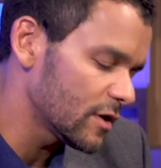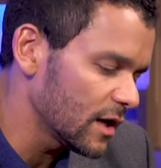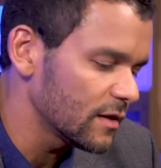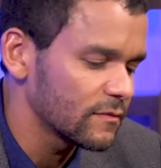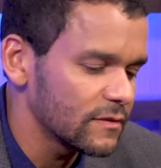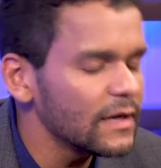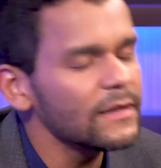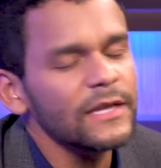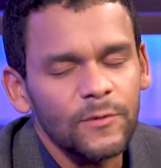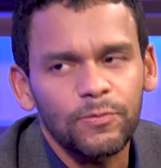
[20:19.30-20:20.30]
That's all I'm
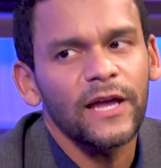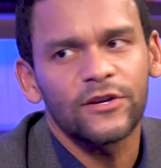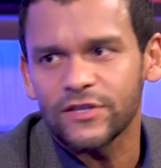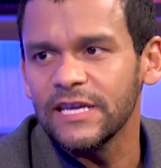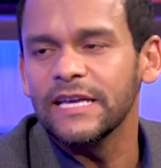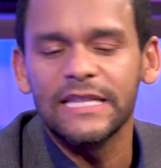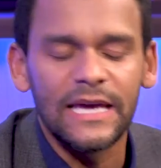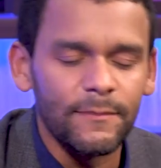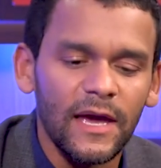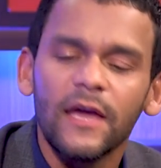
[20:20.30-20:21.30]
saying. It's a players' league.
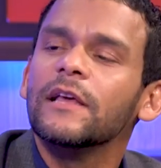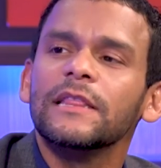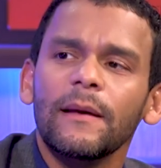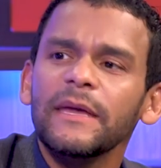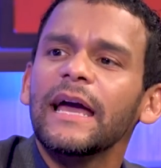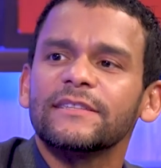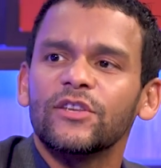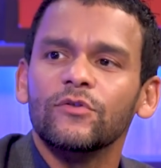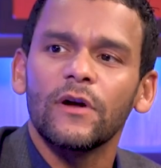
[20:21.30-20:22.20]
Even NBA. when Magic let me ask is, you.